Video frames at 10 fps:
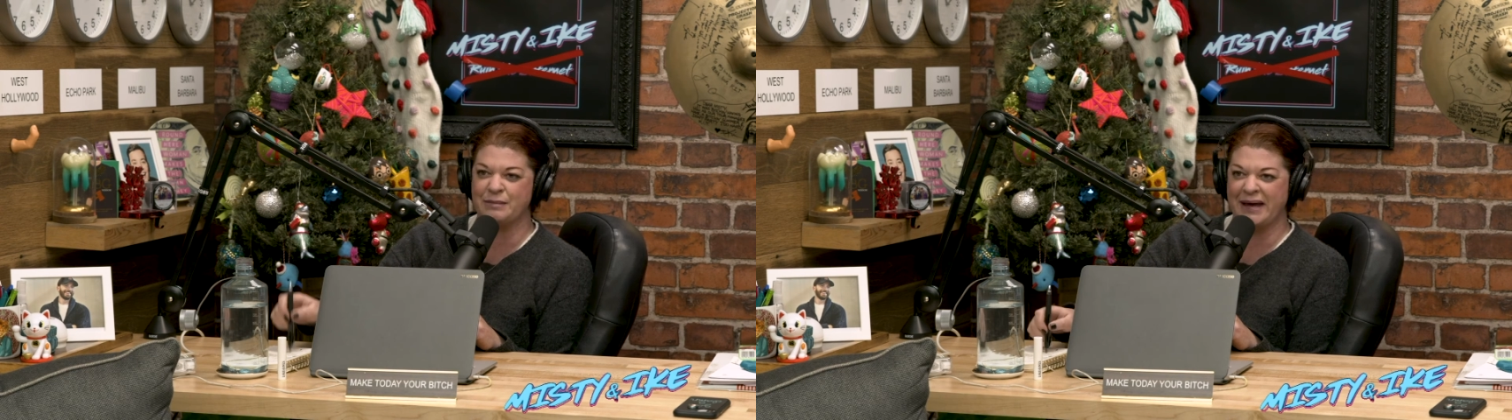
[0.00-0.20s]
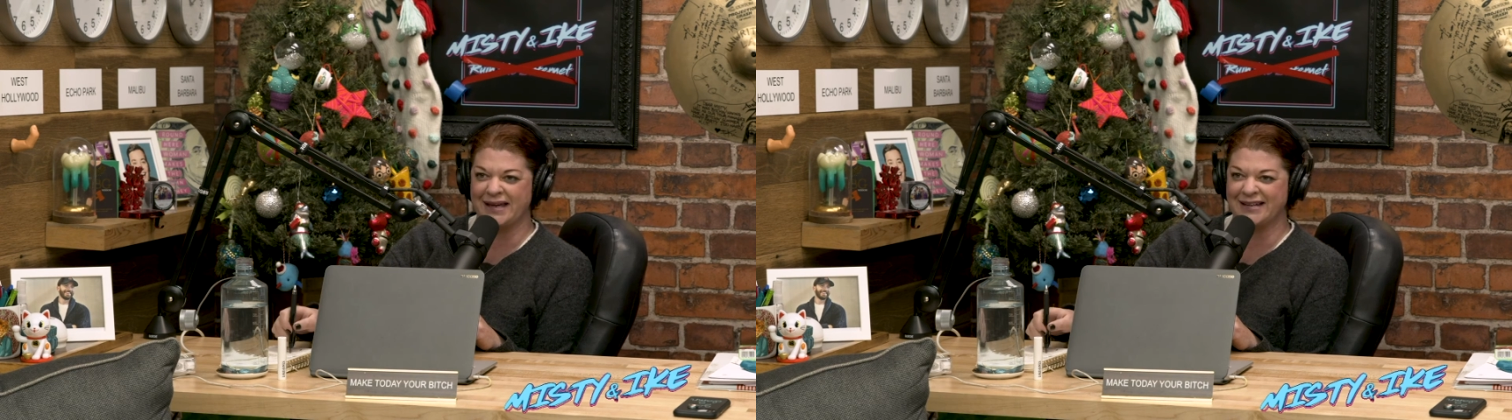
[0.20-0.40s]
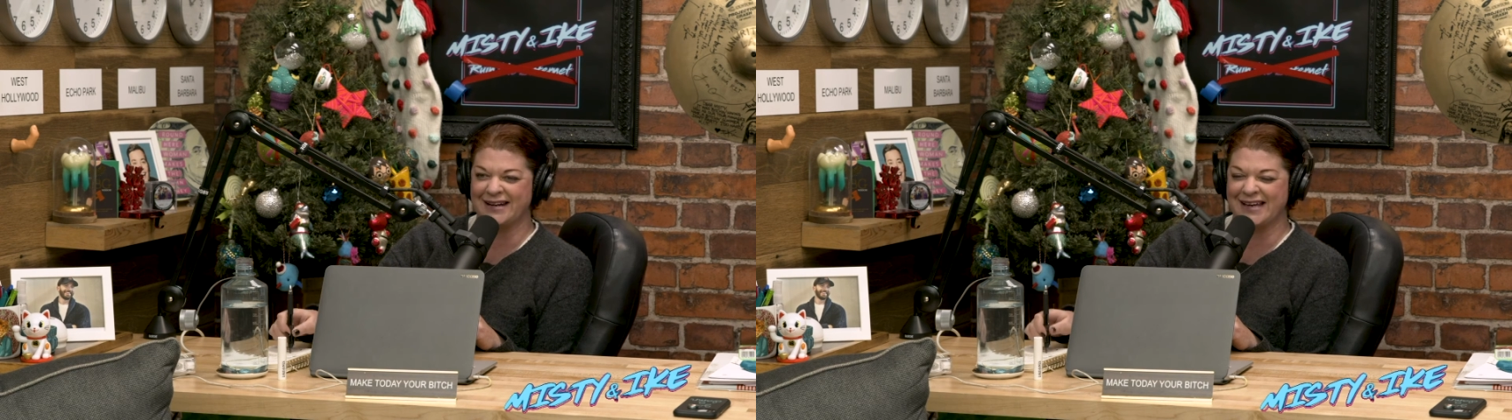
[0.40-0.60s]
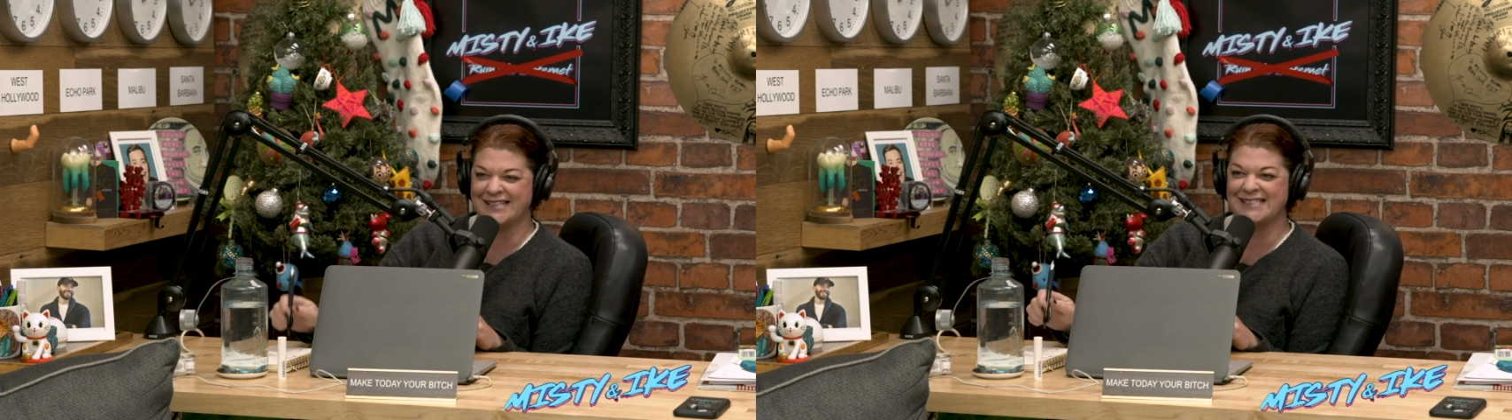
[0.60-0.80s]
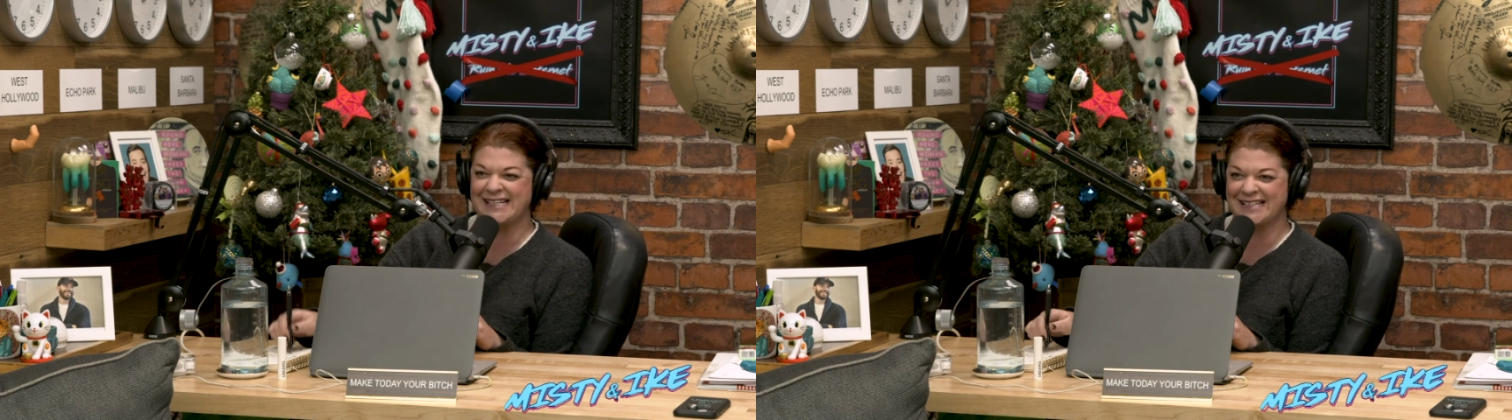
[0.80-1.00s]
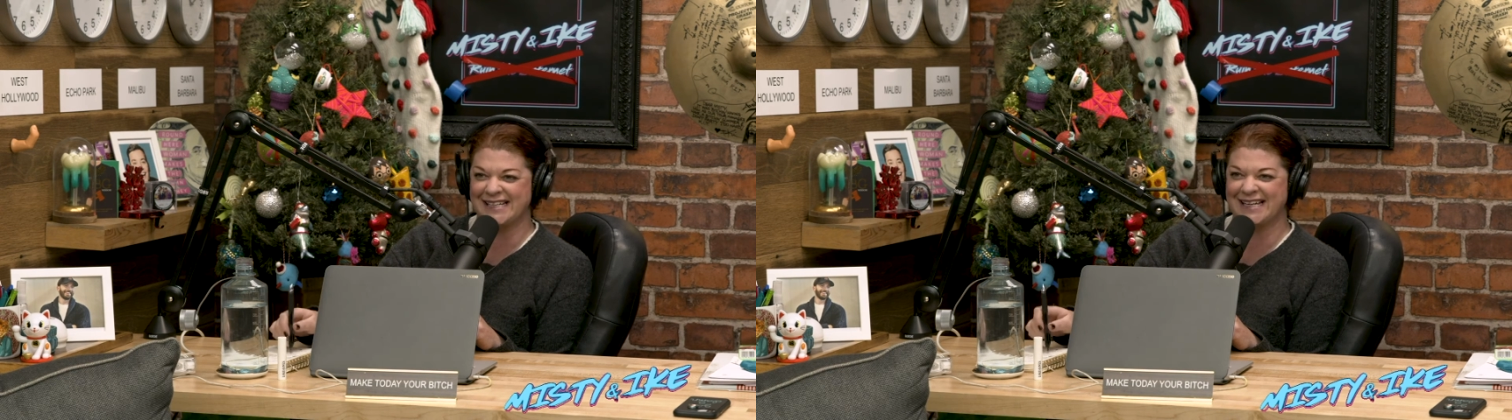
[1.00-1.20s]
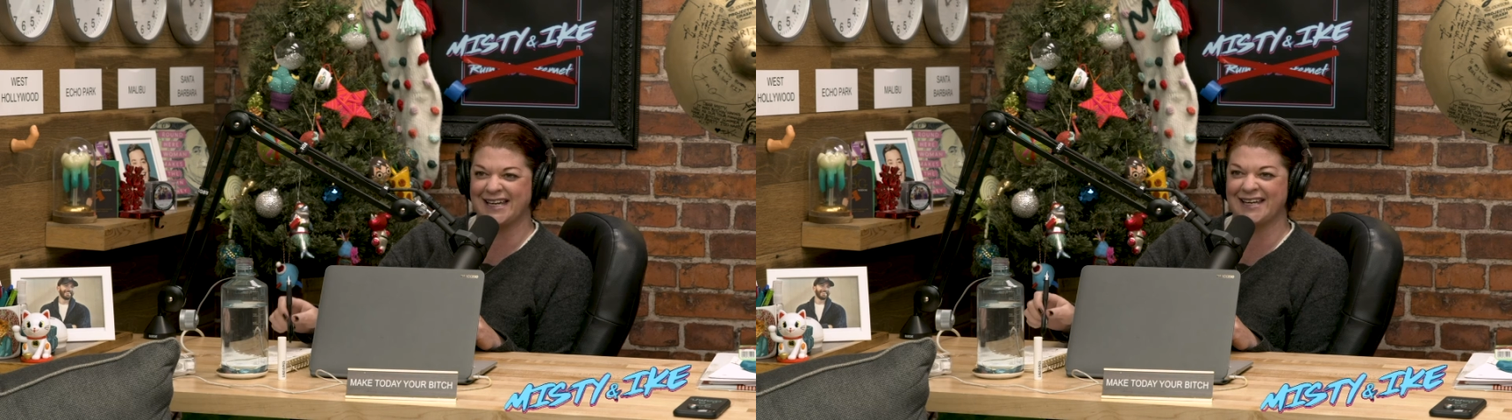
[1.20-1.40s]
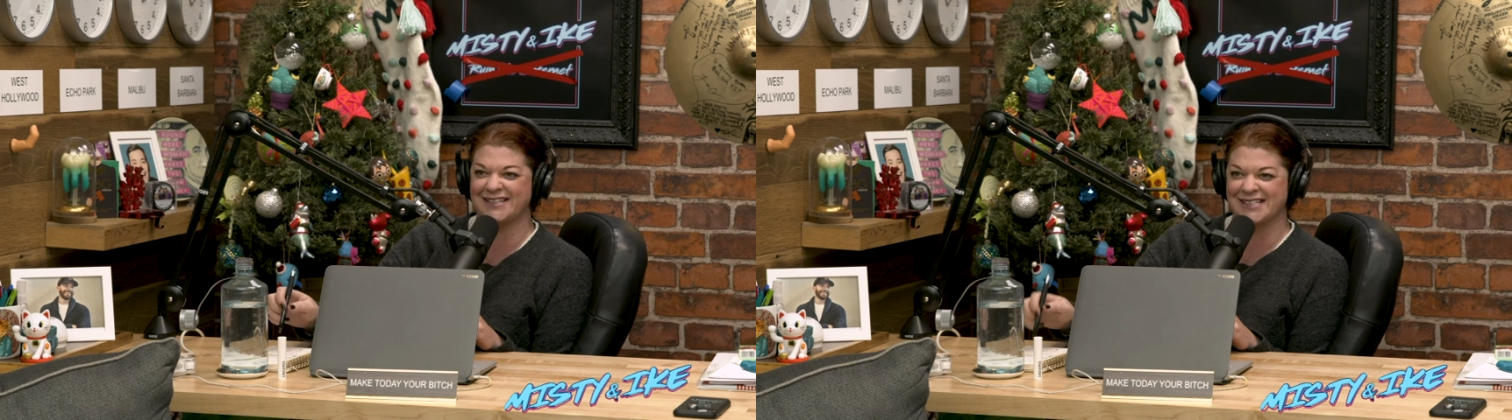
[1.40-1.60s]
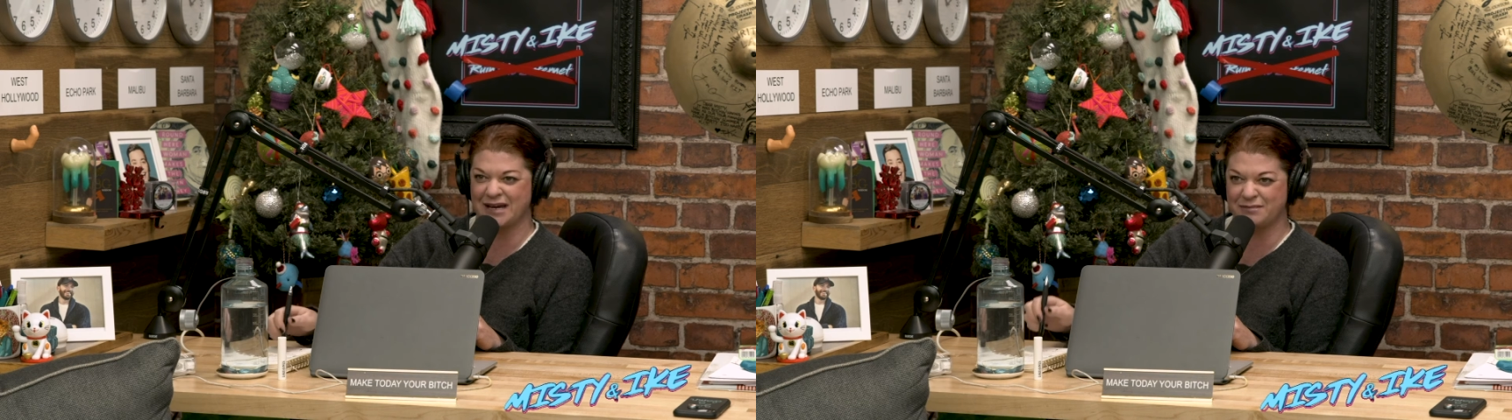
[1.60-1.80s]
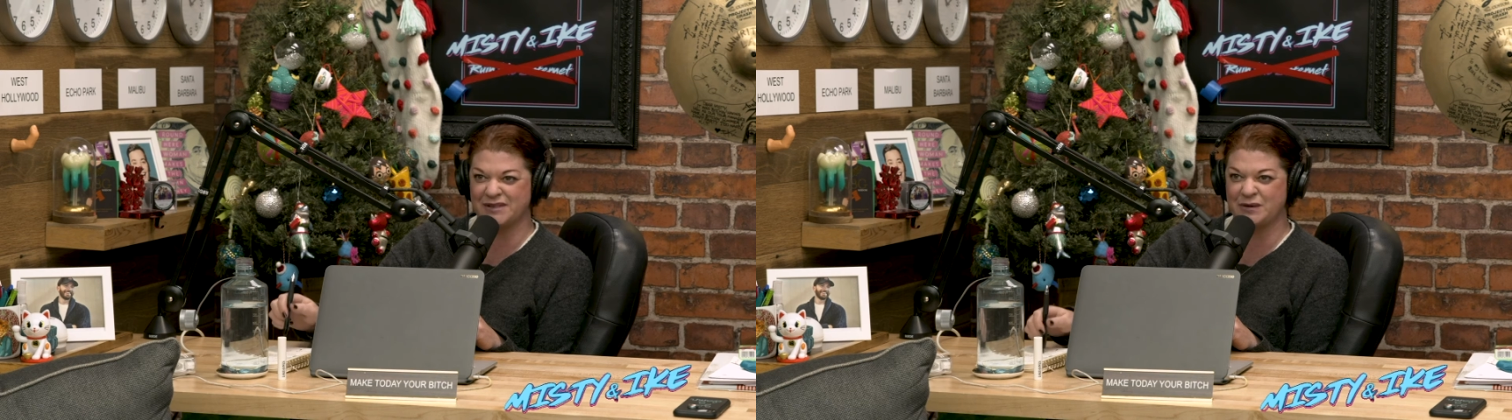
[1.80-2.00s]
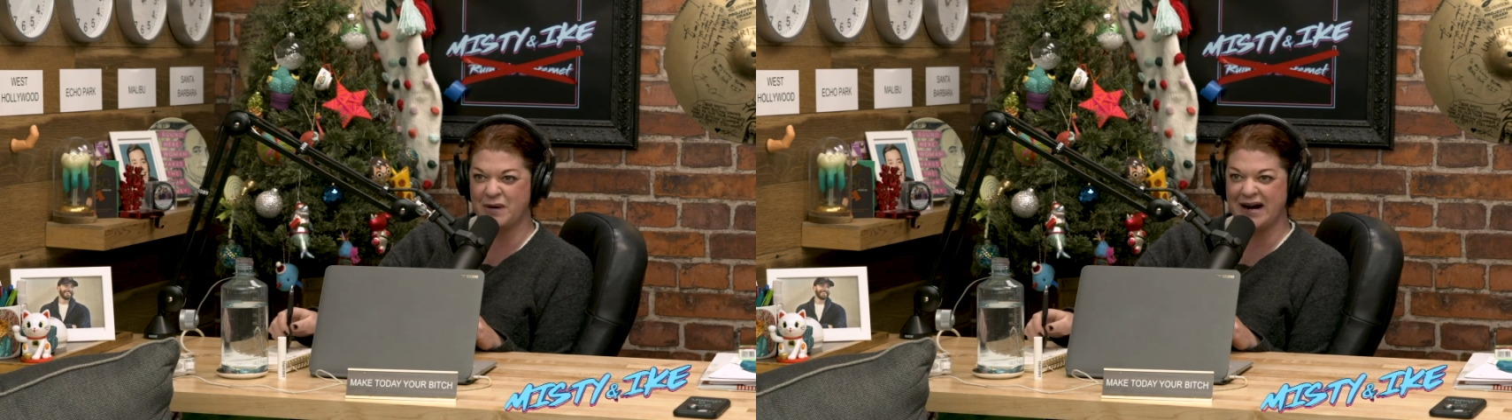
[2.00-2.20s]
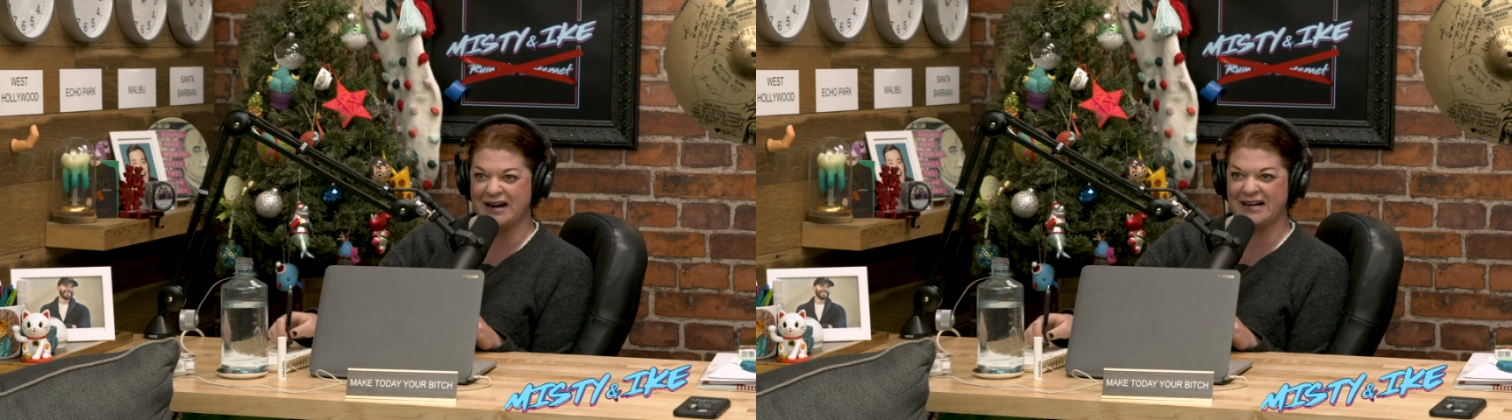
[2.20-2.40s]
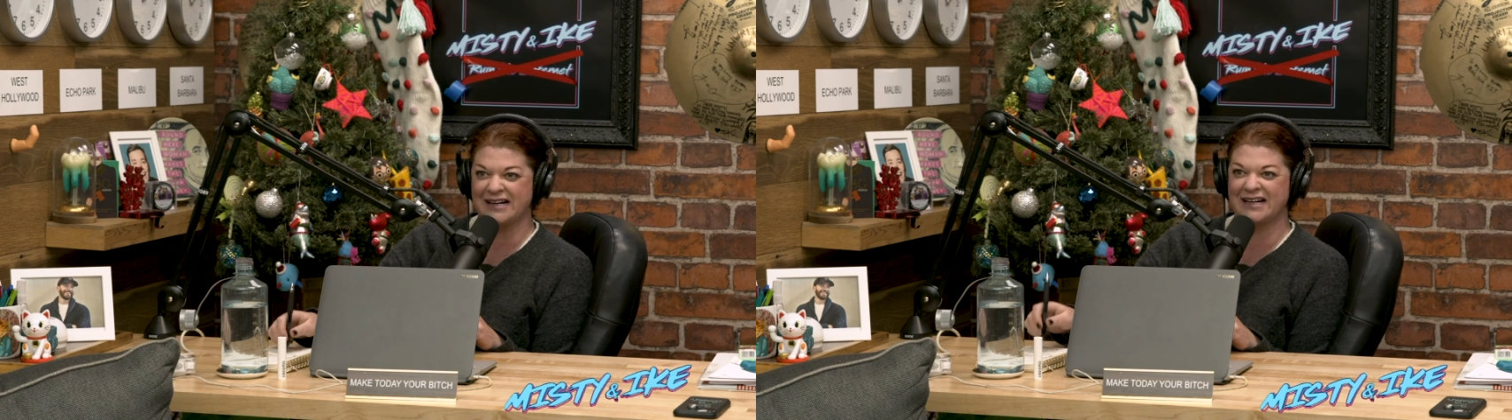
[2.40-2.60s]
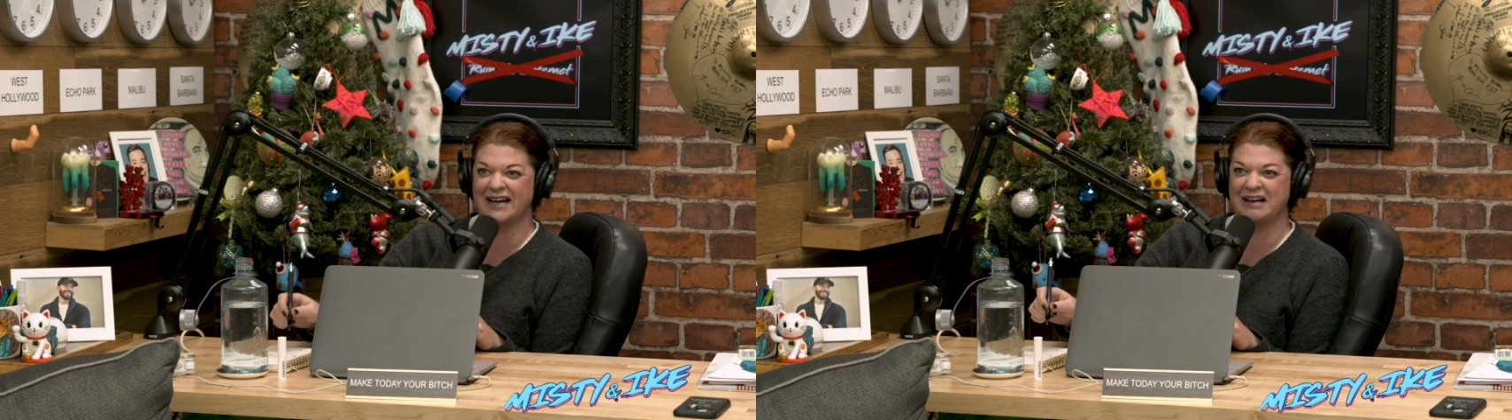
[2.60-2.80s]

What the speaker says: the band and I standing in Times Square,